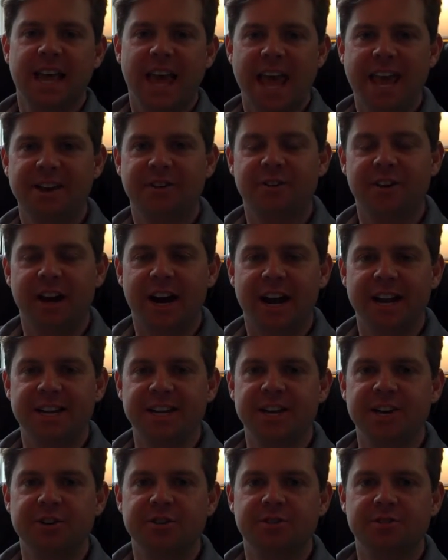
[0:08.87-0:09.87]
8 or 9
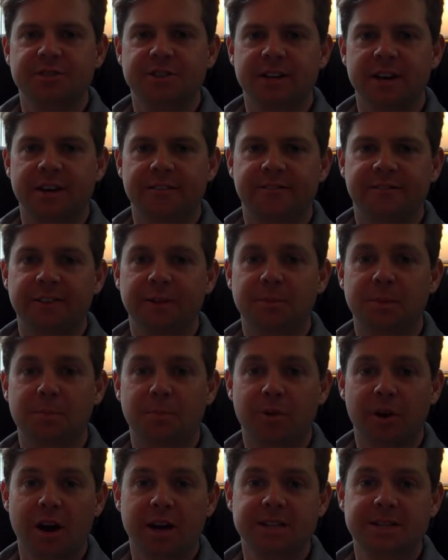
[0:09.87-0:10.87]
years I've flipped
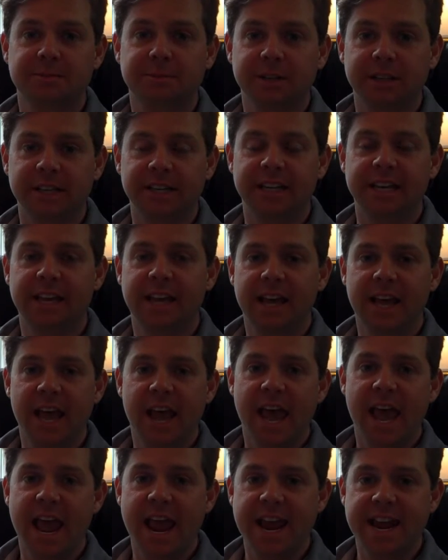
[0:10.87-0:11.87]
approximately
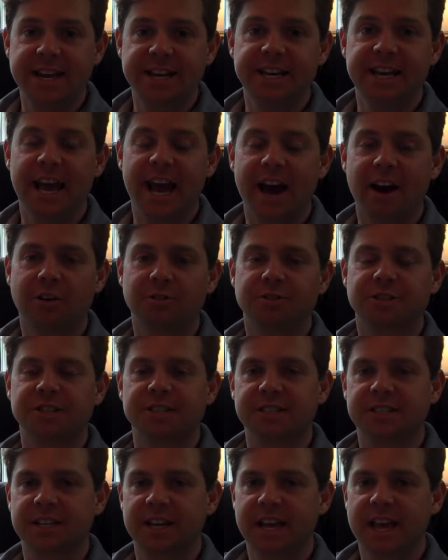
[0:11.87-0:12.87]
80
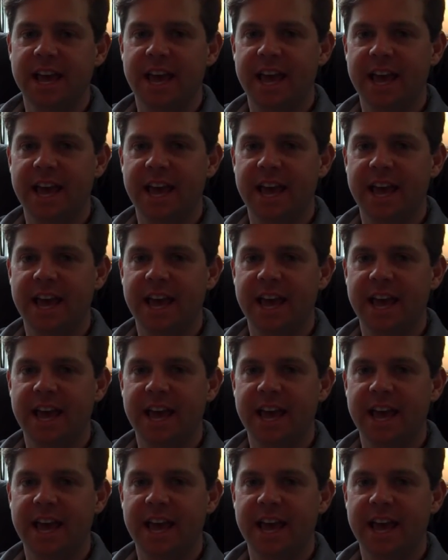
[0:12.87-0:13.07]
houses,